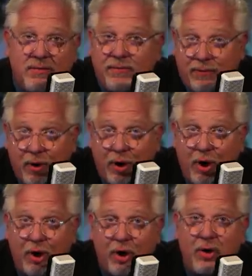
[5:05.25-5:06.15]
For
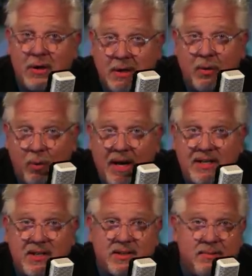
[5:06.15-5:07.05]
her,
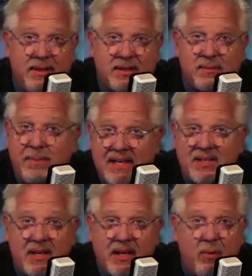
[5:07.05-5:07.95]
racism is
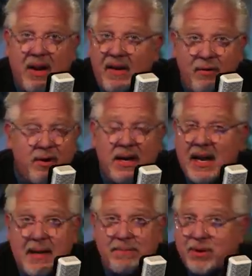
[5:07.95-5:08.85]
basically whatever
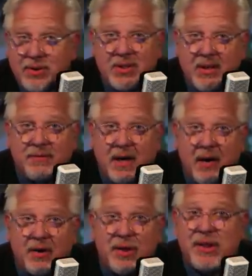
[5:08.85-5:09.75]
any person of
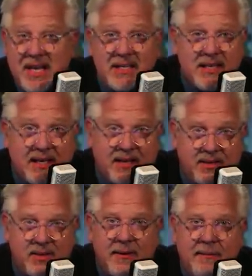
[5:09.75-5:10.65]
color thinks it
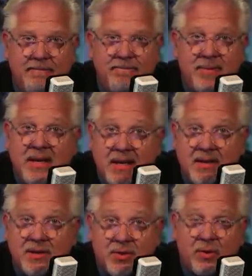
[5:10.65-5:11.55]
is.
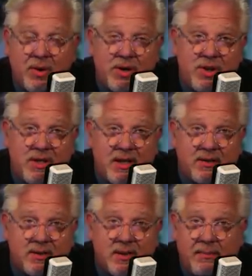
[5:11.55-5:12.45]
In the story, she
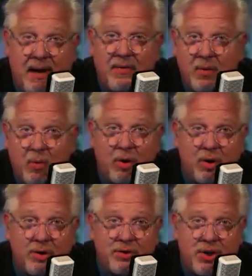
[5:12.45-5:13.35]
tells about the
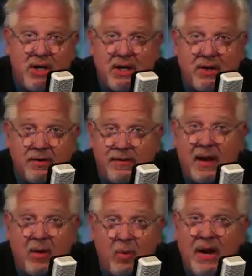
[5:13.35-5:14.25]
world she and her
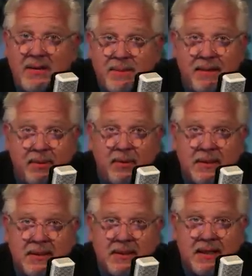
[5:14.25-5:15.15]
fellow white people
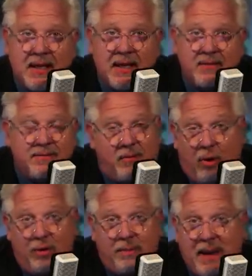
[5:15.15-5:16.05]
have
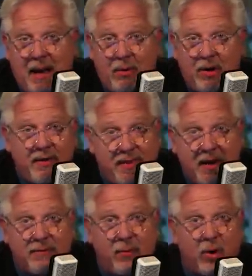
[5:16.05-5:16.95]
all the power and
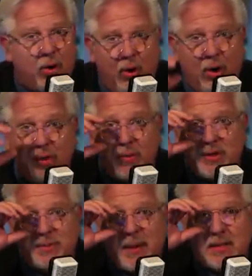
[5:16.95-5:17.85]
therefore all the
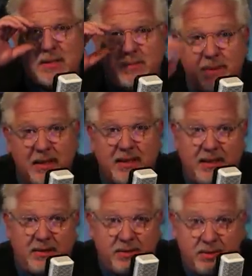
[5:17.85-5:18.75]

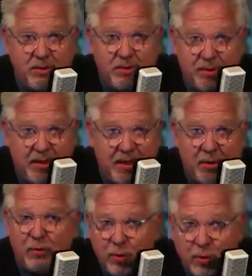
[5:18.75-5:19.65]
responsibility to do the
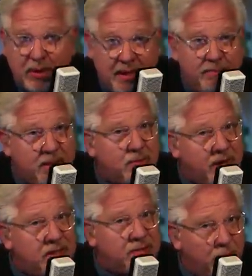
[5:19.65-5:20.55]
grueling but
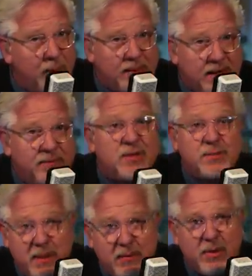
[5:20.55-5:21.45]
transformative
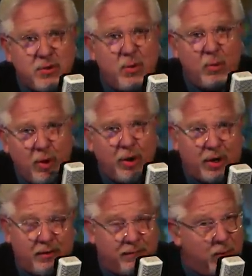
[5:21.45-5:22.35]
spiritual
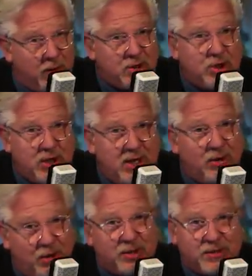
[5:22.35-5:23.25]
work for what she
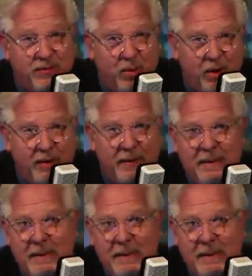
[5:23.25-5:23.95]
calls for.